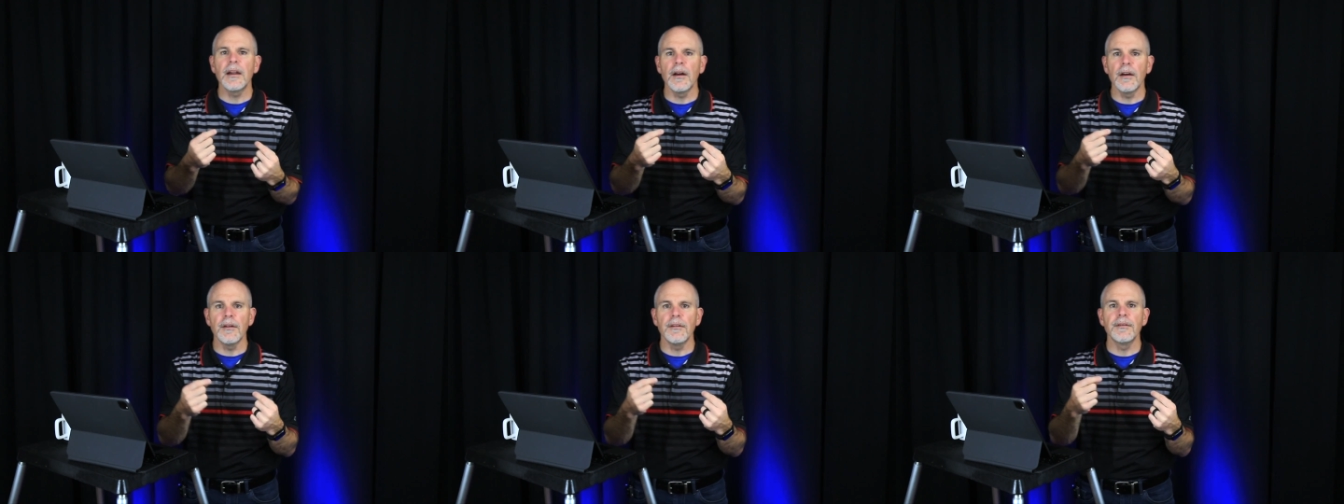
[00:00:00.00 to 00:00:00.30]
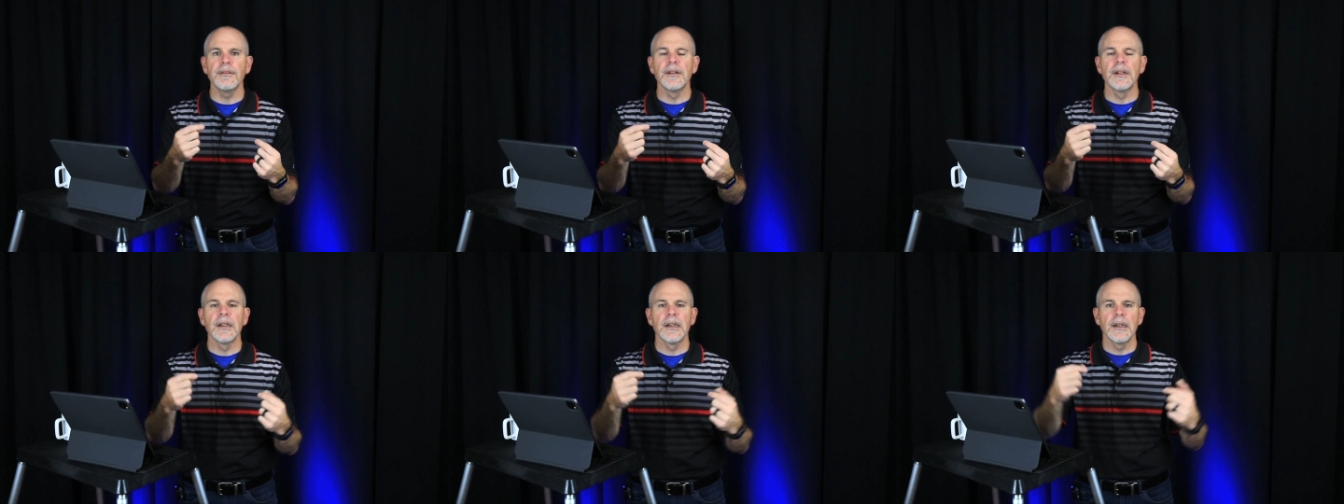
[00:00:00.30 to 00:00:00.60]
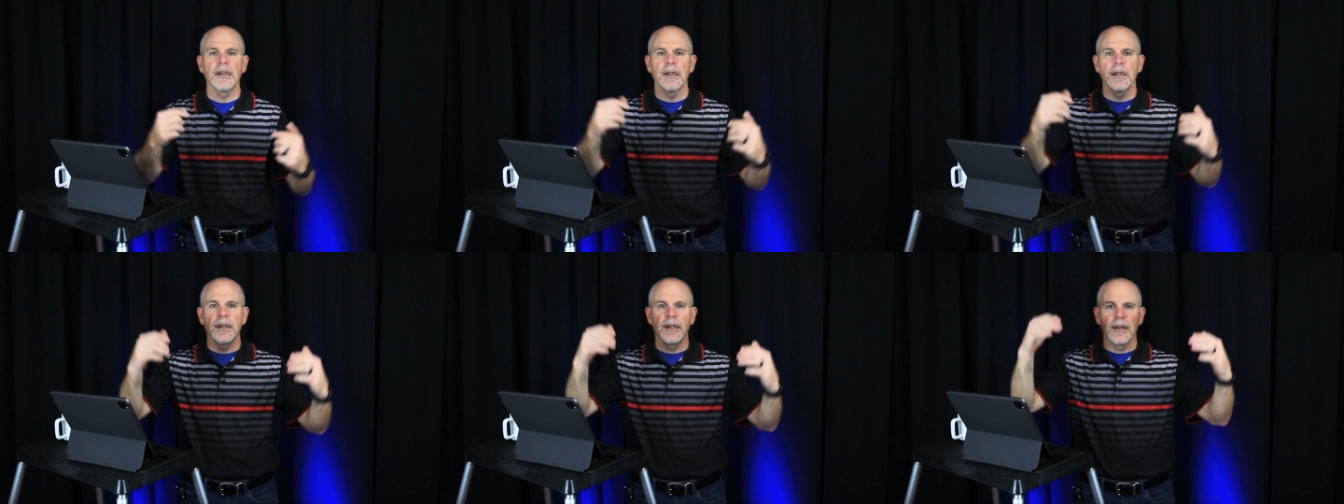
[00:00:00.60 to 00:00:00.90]
of
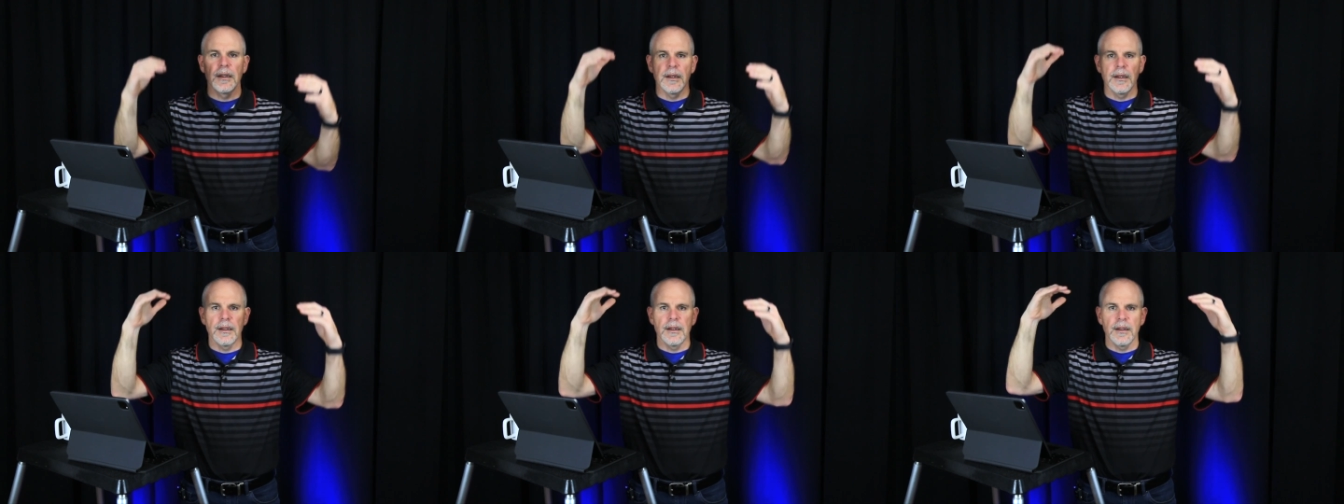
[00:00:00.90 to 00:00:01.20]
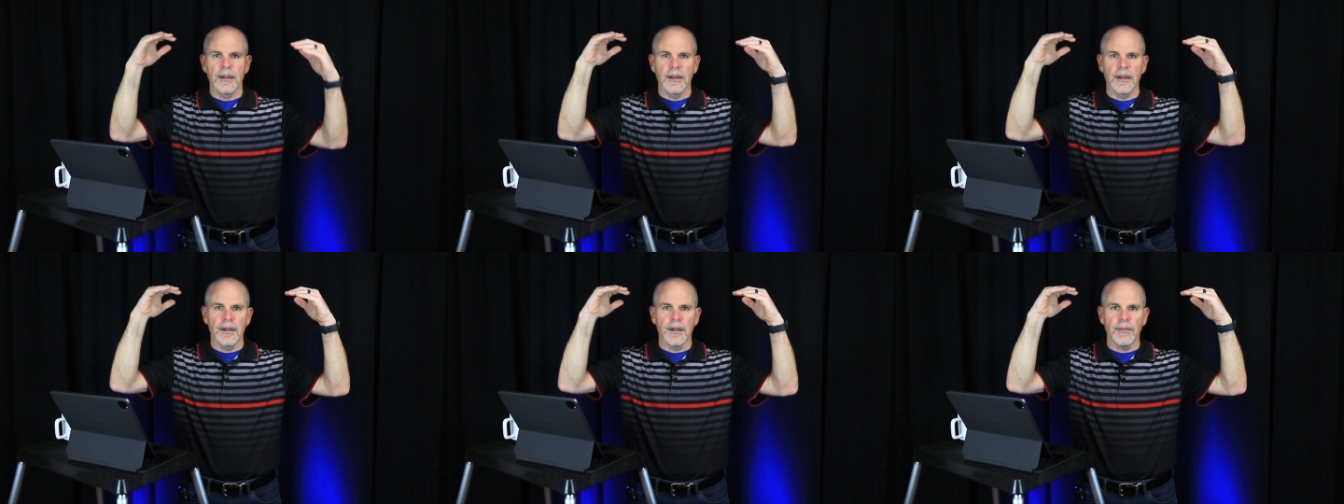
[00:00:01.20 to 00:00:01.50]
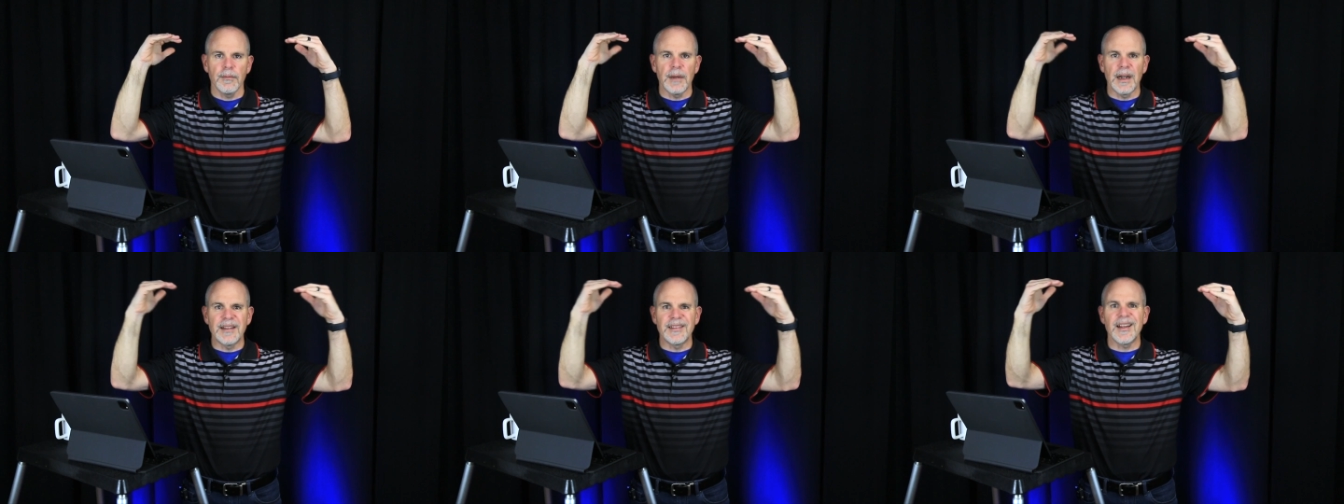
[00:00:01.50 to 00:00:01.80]

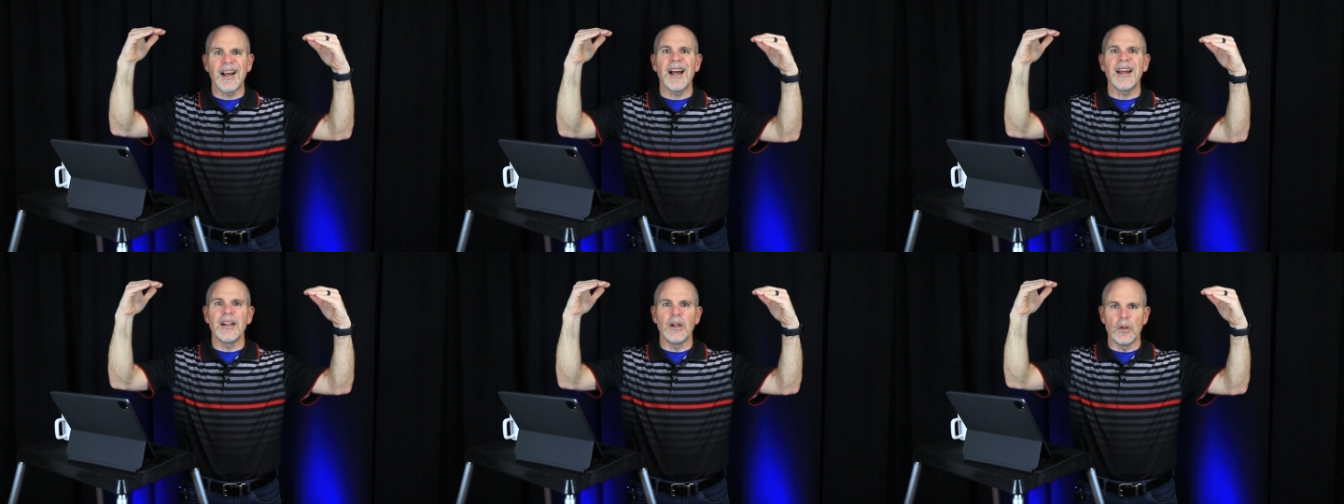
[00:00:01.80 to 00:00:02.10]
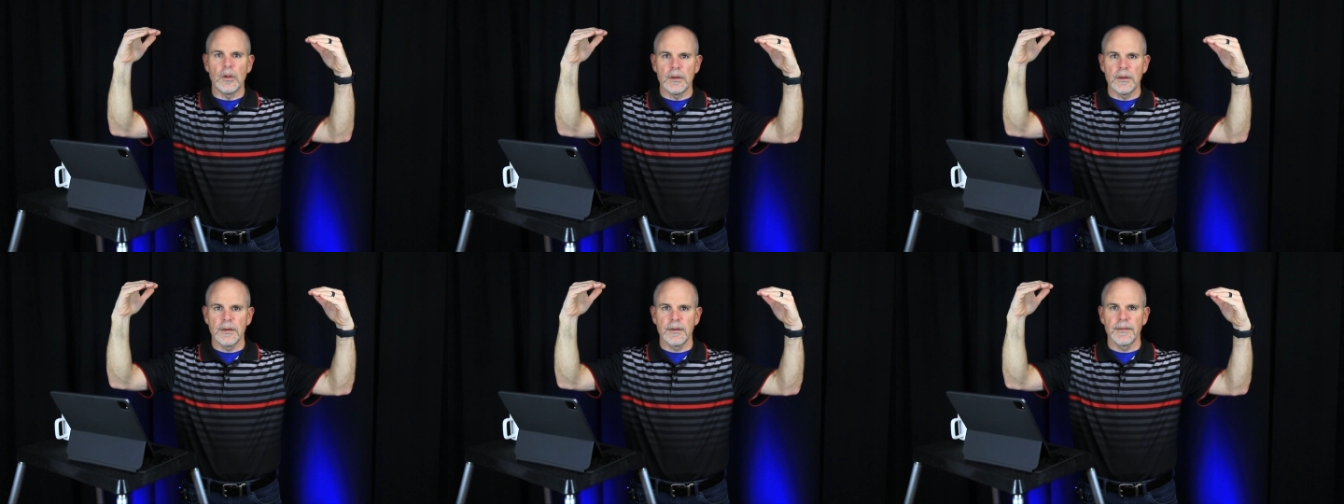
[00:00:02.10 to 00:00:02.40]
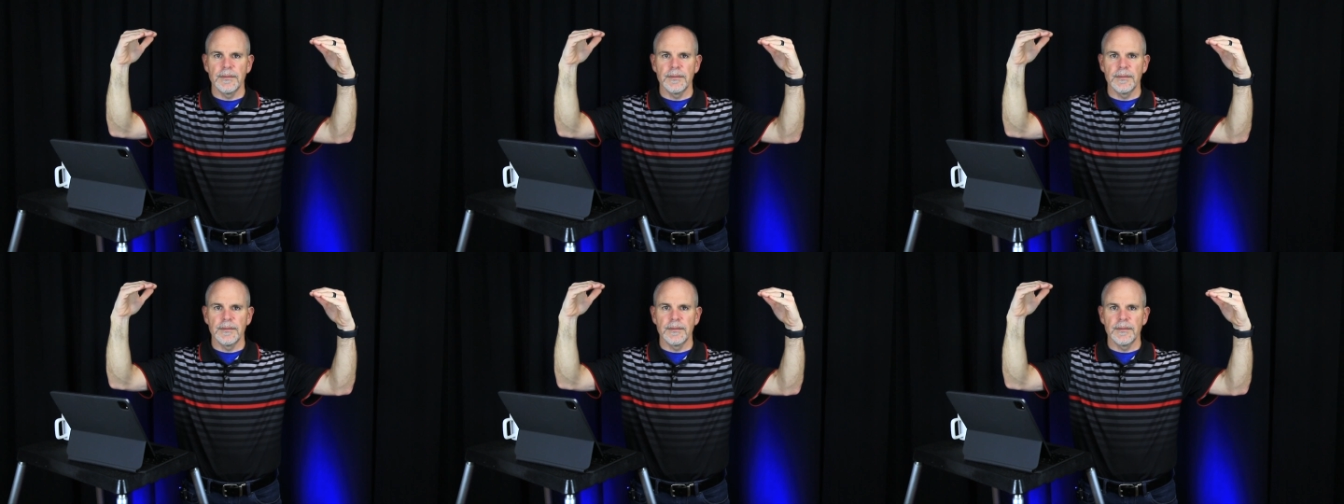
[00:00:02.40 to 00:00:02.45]
my title.